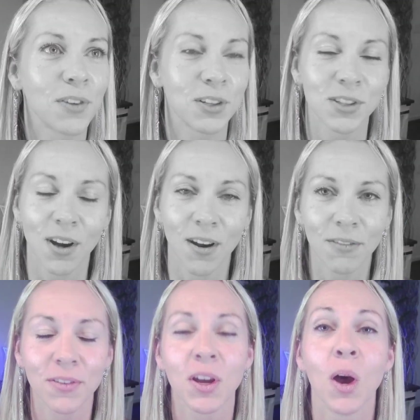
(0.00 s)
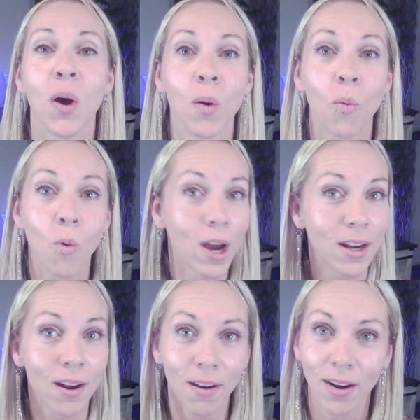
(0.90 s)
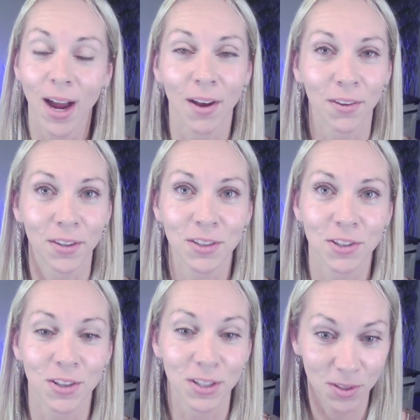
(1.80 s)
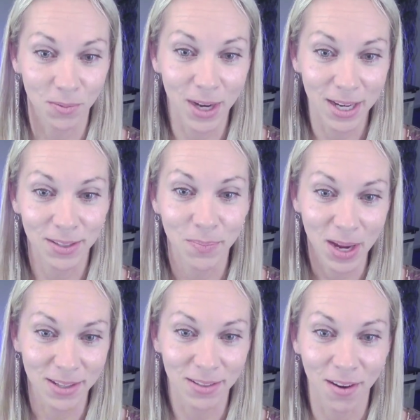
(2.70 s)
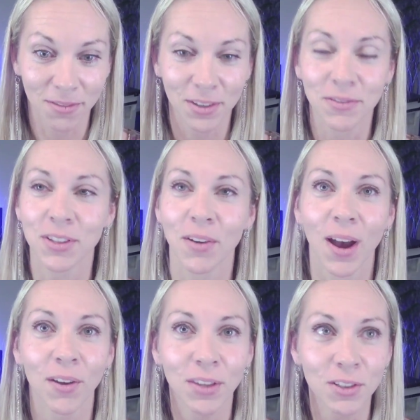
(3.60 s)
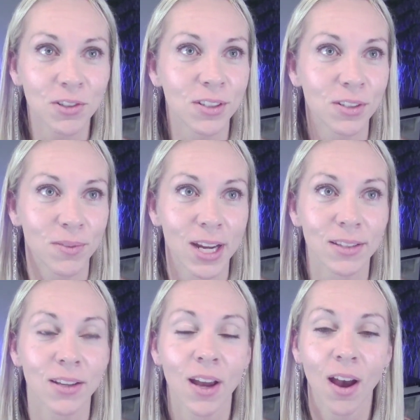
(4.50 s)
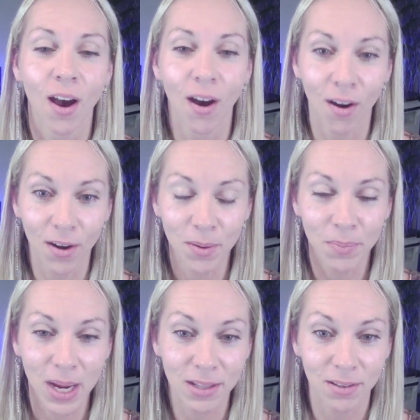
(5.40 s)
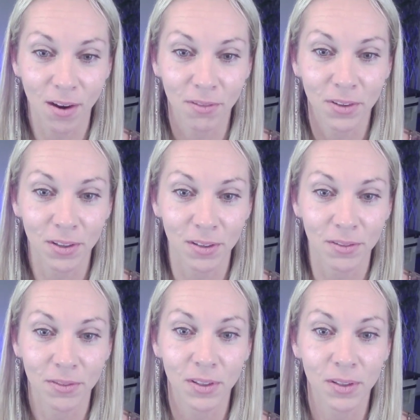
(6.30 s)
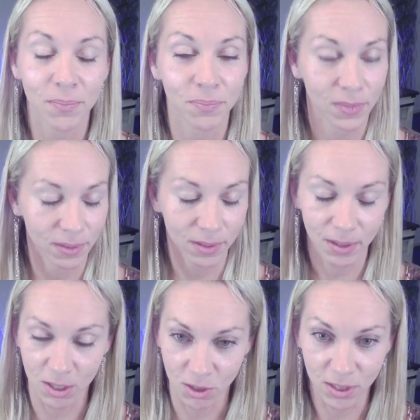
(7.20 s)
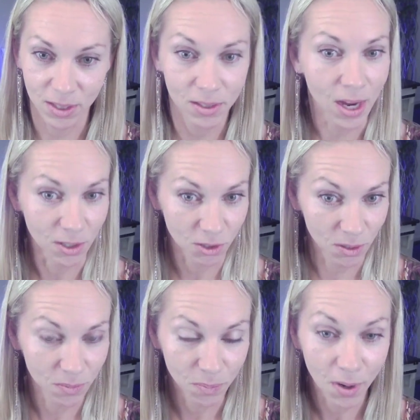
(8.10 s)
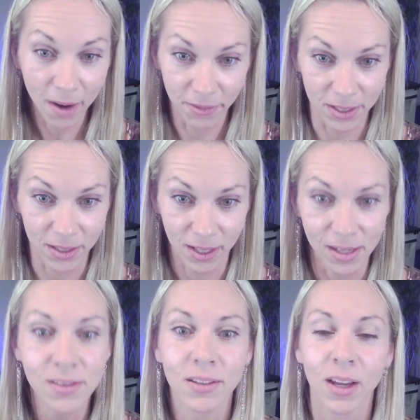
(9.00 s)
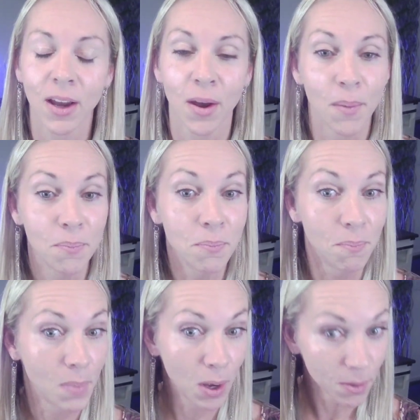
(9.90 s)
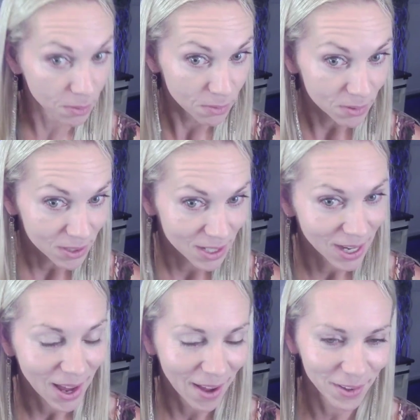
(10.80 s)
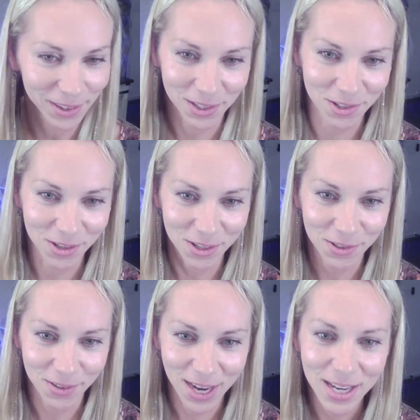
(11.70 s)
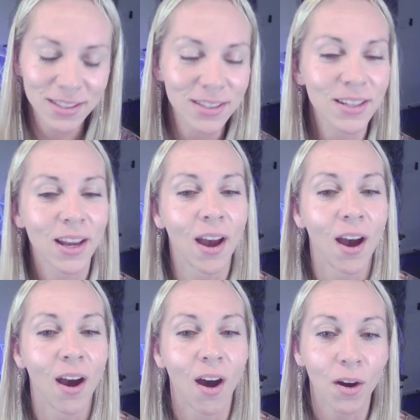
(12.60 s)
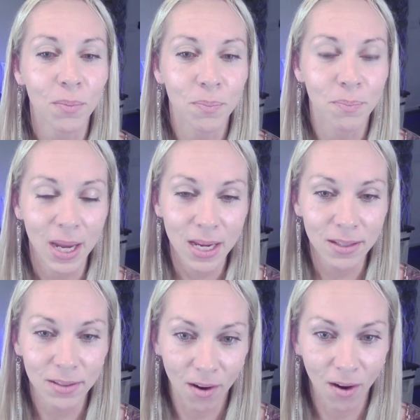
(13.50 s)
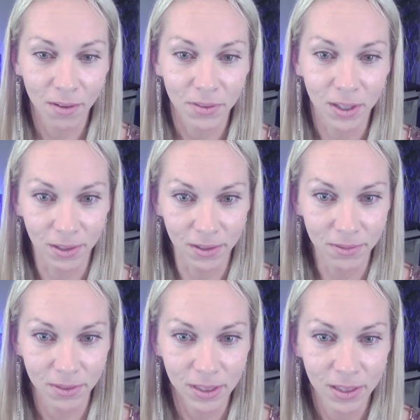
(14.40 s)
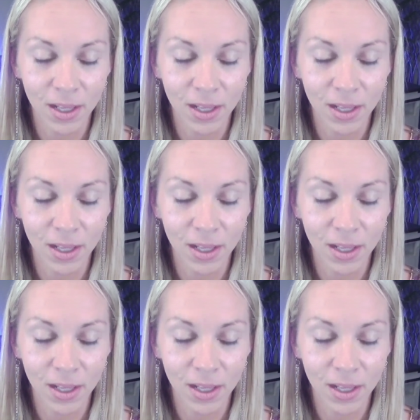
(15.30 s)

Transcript: first off, what are health insurance rates based off of? So health insurance rates are based off of, I should preface this, most health insurance rates are based off of